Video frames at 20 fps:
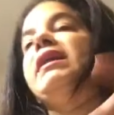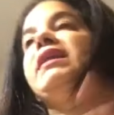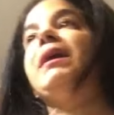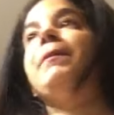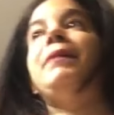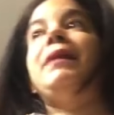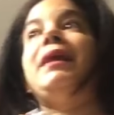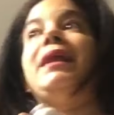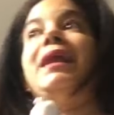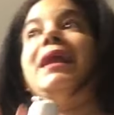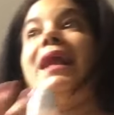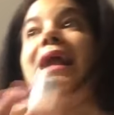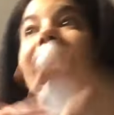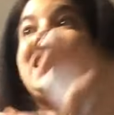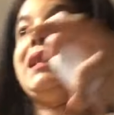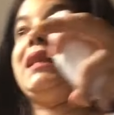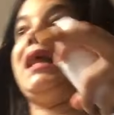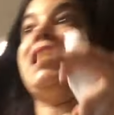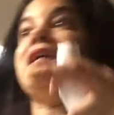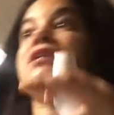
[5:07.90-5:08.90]
depilated
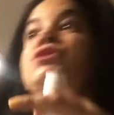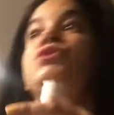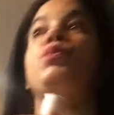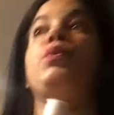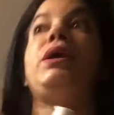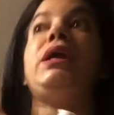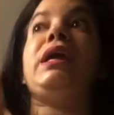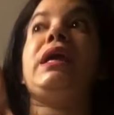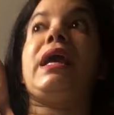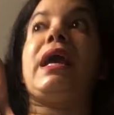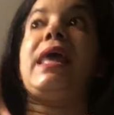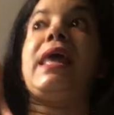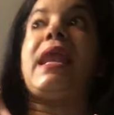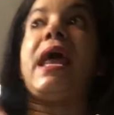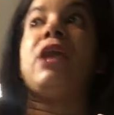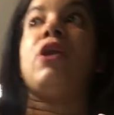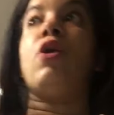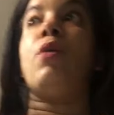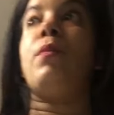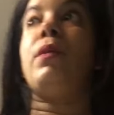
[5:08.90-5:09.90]
last week, and I
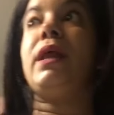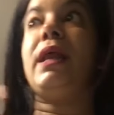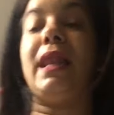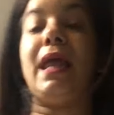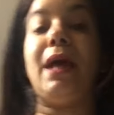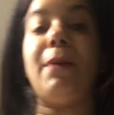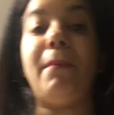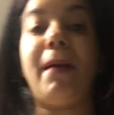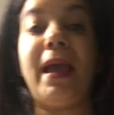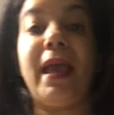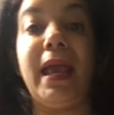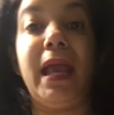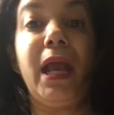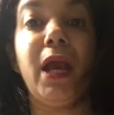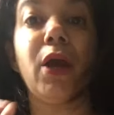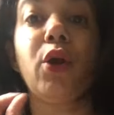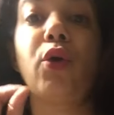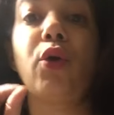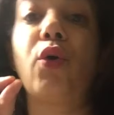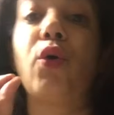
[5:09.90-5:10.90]
normally let my
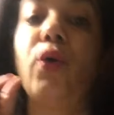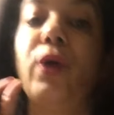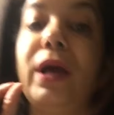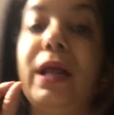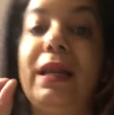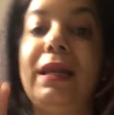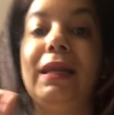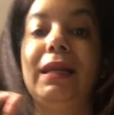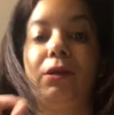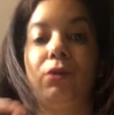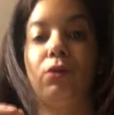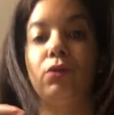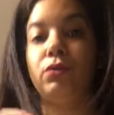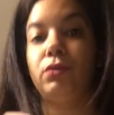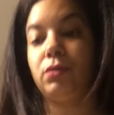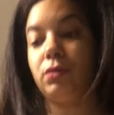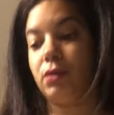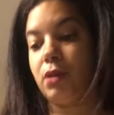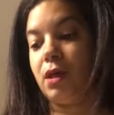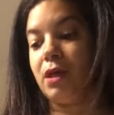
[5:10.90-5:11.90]
hair grow a
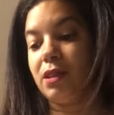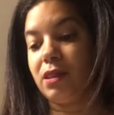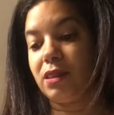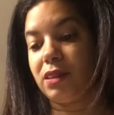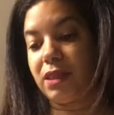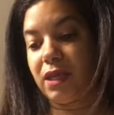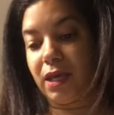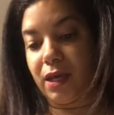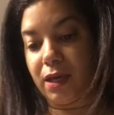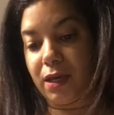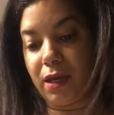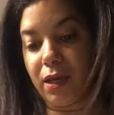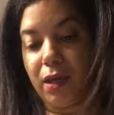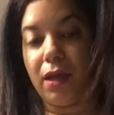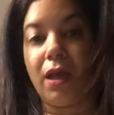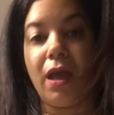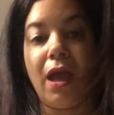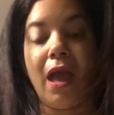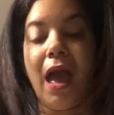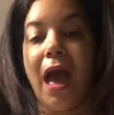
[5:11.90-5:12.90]
little thick.
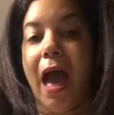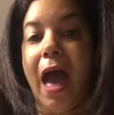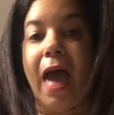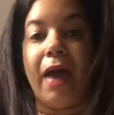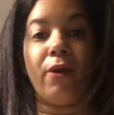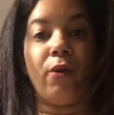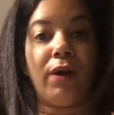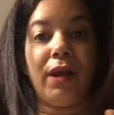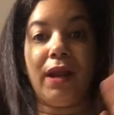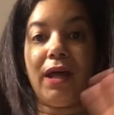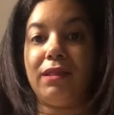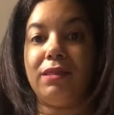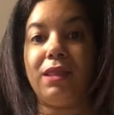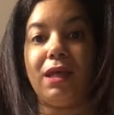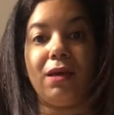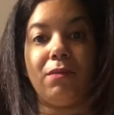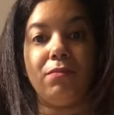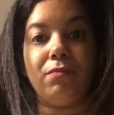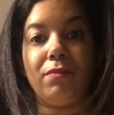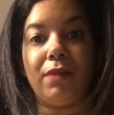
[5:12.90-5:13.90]
I don't let
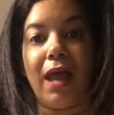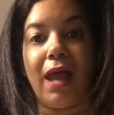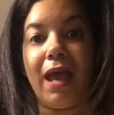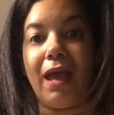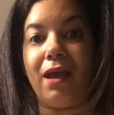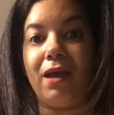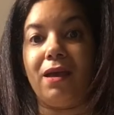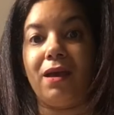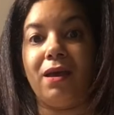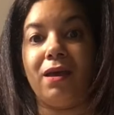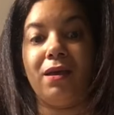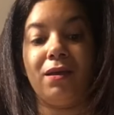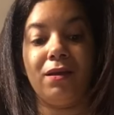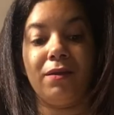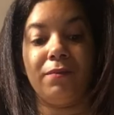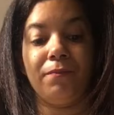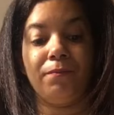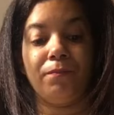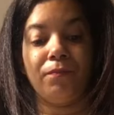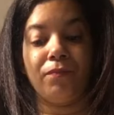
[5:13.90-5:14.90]
them like
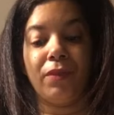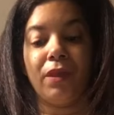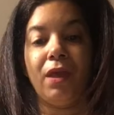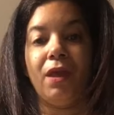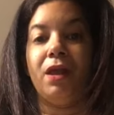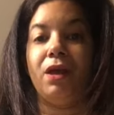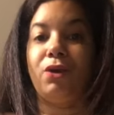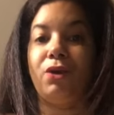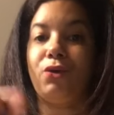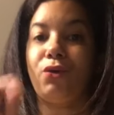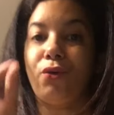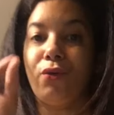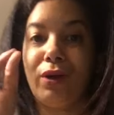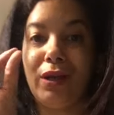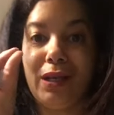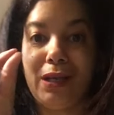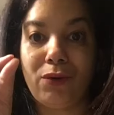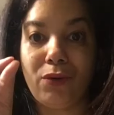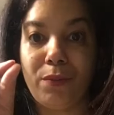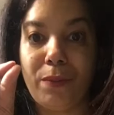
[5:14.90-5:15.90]
grow a
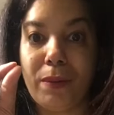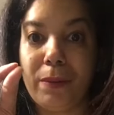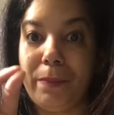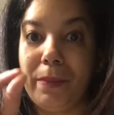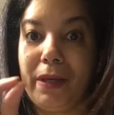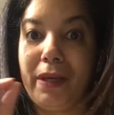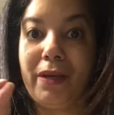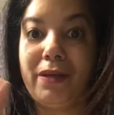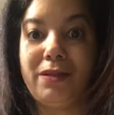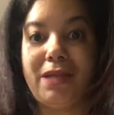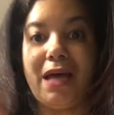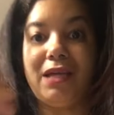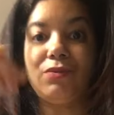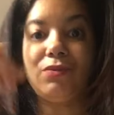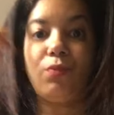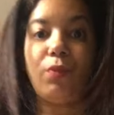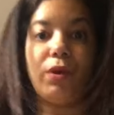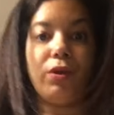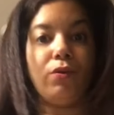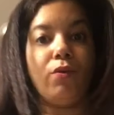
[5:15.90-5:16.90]
little bit, because that's
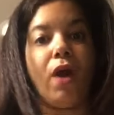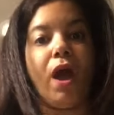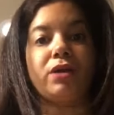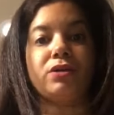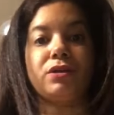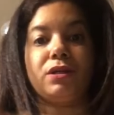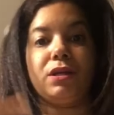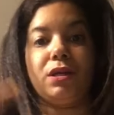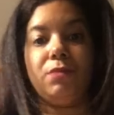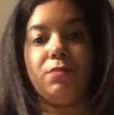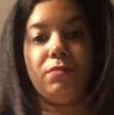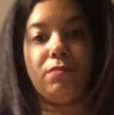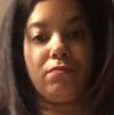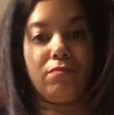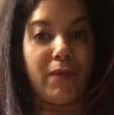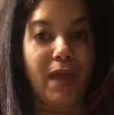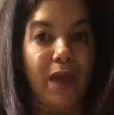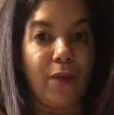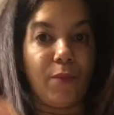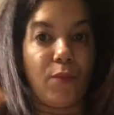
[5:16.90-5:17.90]
when you actually
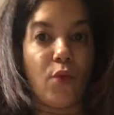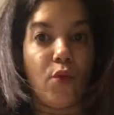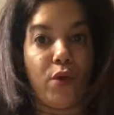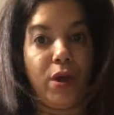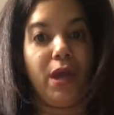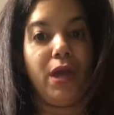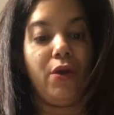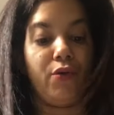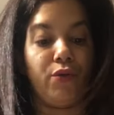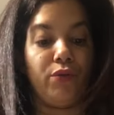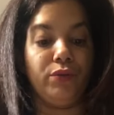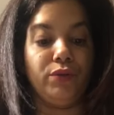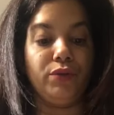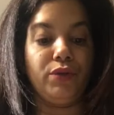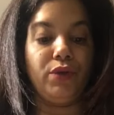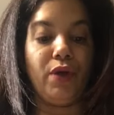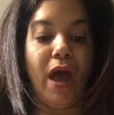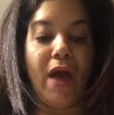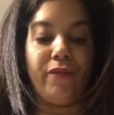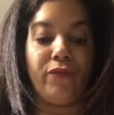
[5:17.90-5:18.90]
get more ingrown.
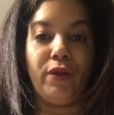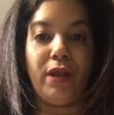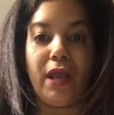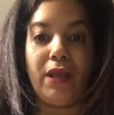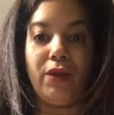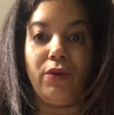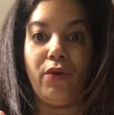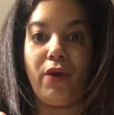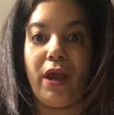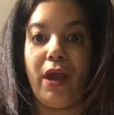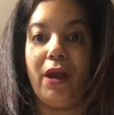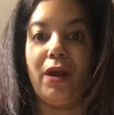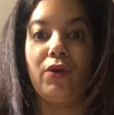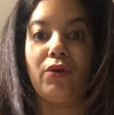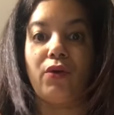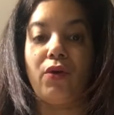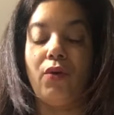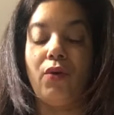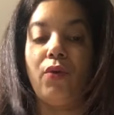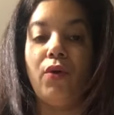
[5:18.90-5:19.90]
You have to let your hair
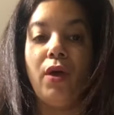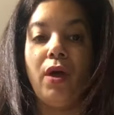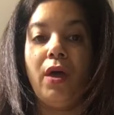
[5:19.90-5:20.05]
grow